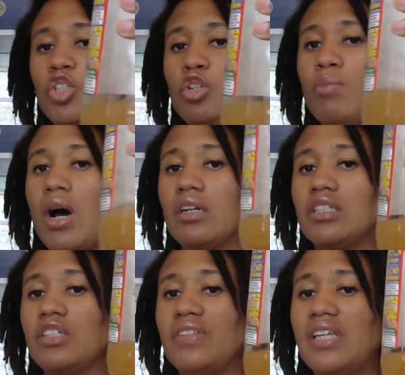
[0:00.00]
2
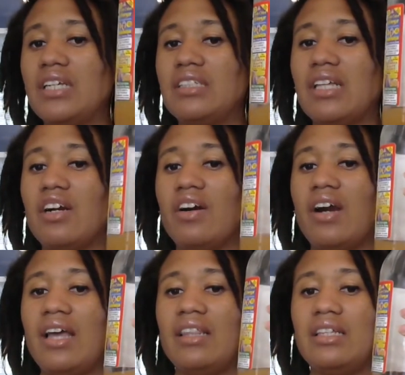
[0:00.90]
bottles of this that are
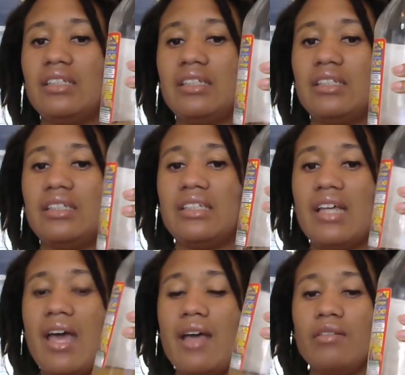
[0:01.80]
at this
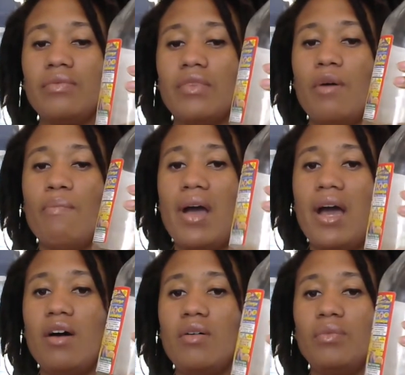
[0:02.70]
exact
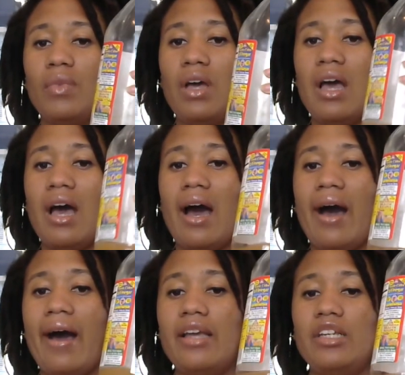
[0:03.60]
amount.
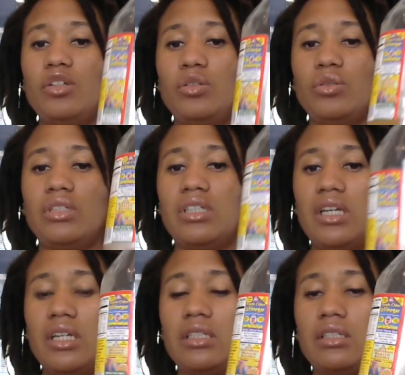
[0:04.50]
I use
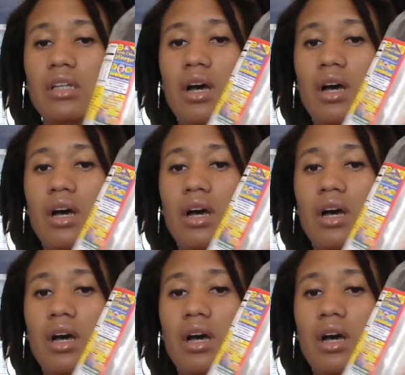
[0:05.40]
this